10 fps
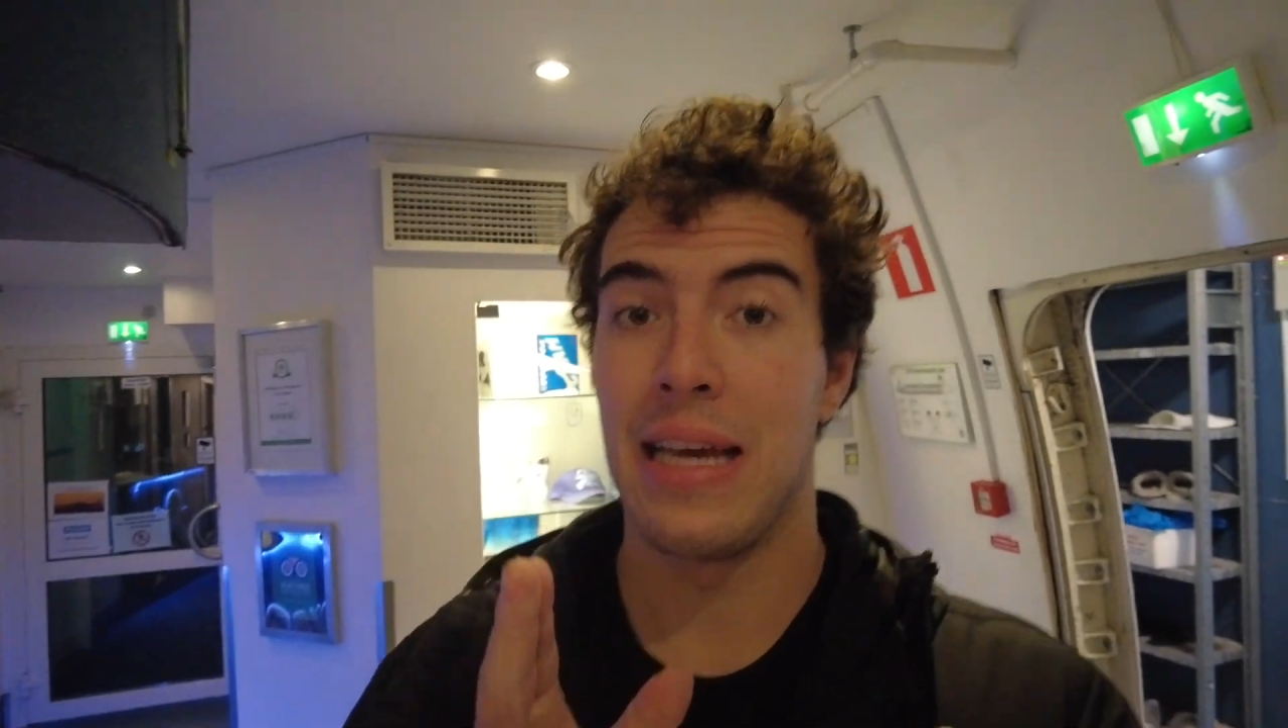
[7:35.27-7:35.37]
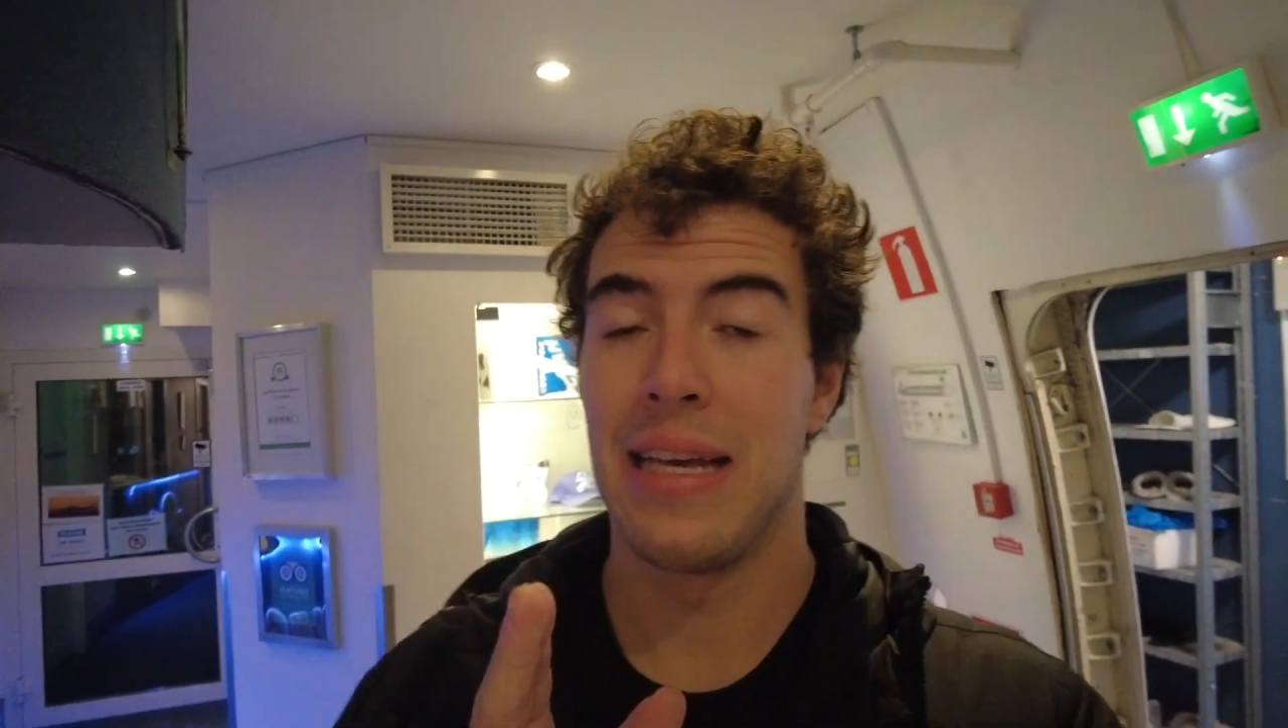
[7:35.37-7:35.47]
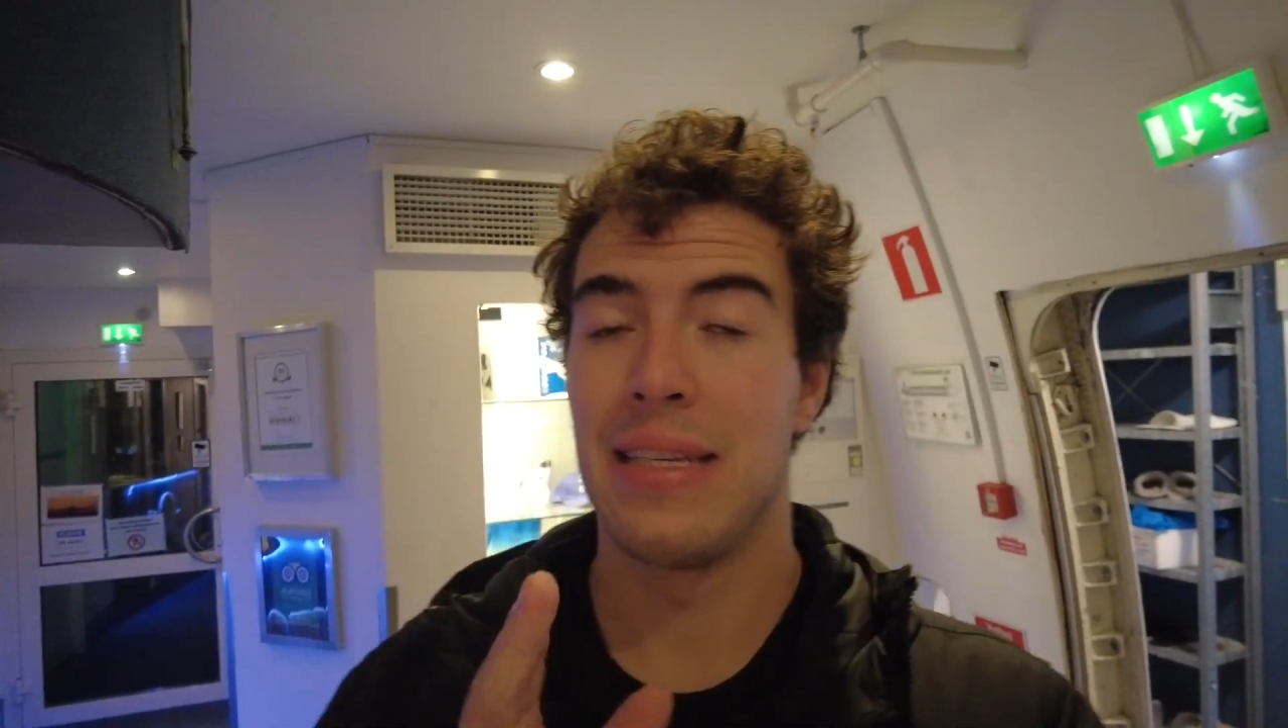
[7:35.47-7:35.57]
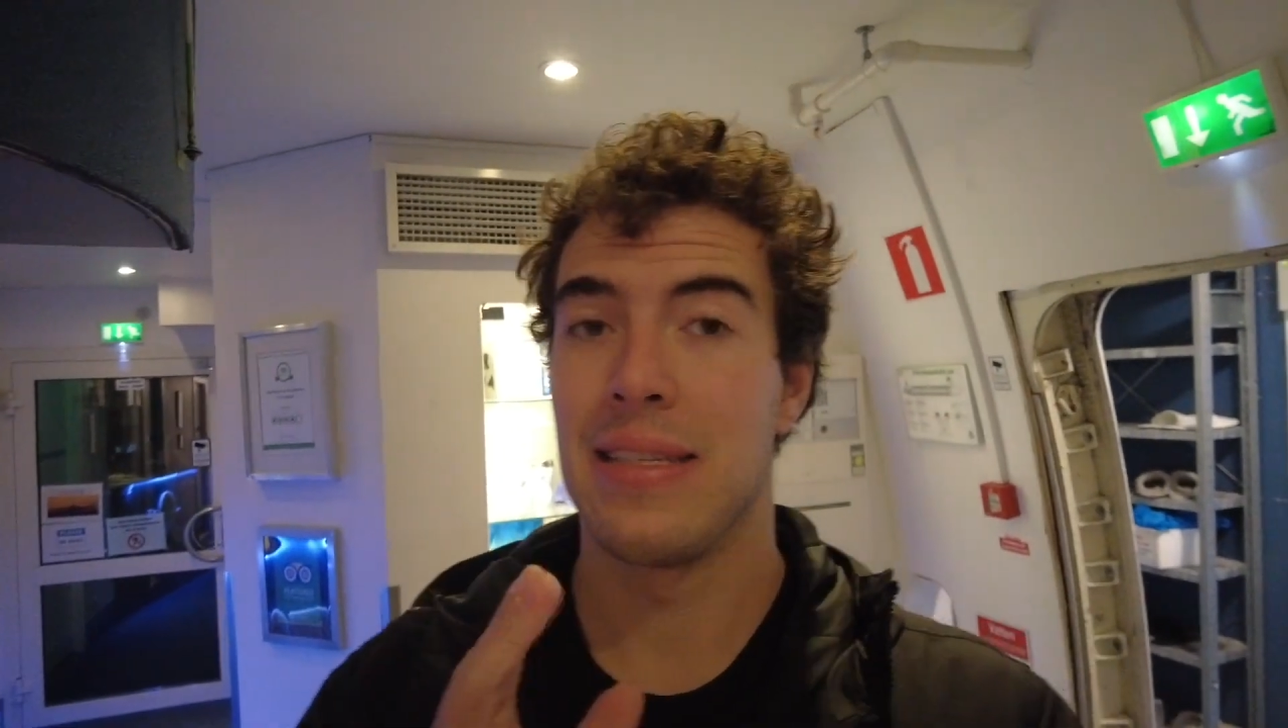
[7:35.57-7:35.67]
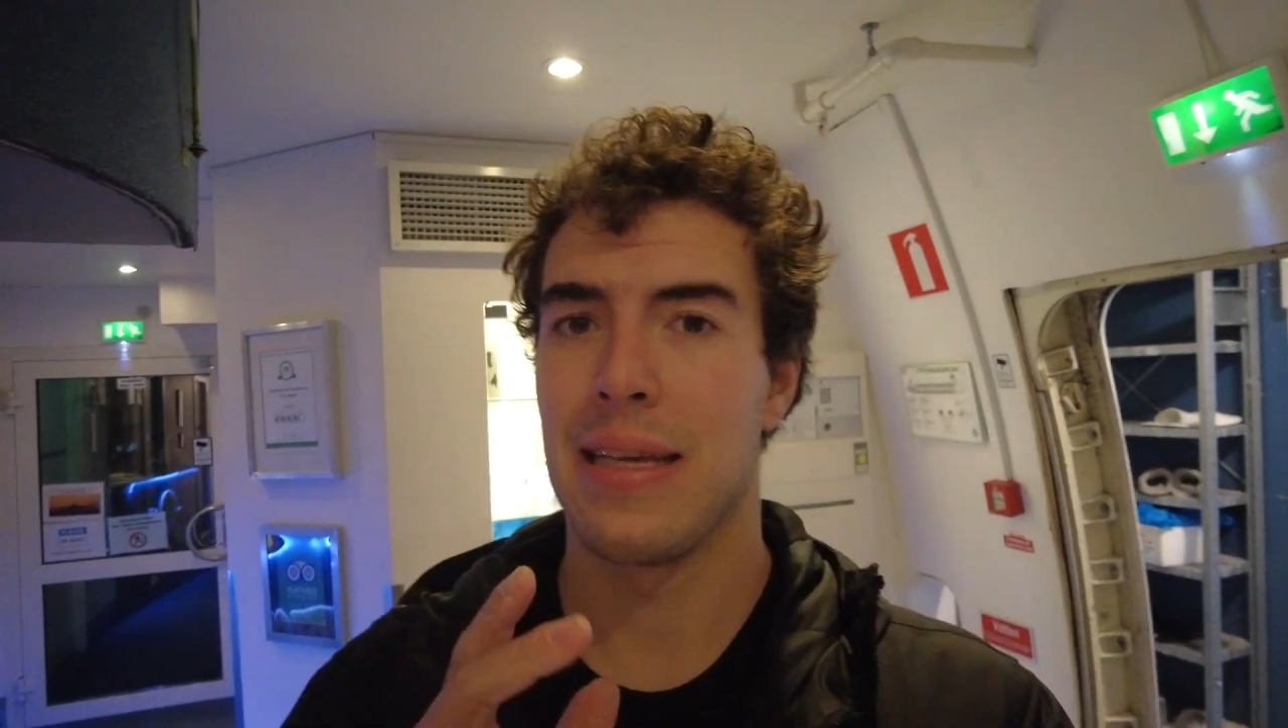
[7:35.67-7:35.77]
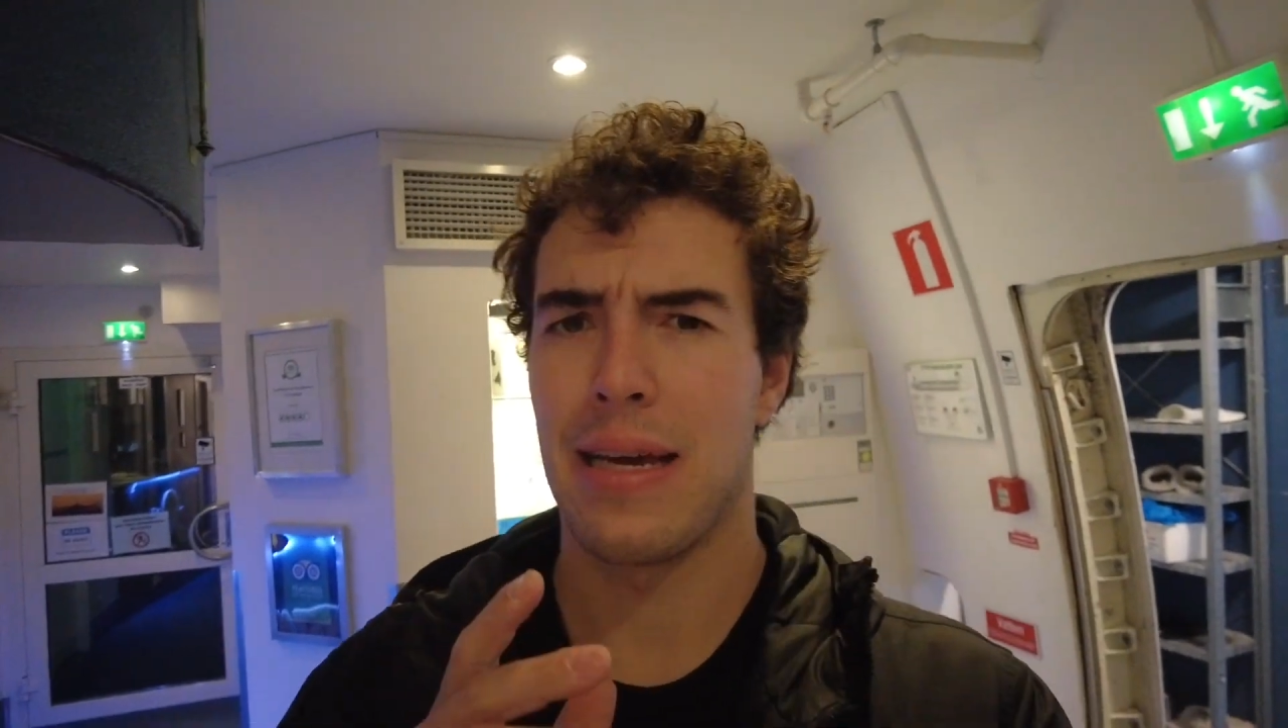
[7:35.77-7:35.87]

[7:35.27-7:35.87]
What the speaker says: as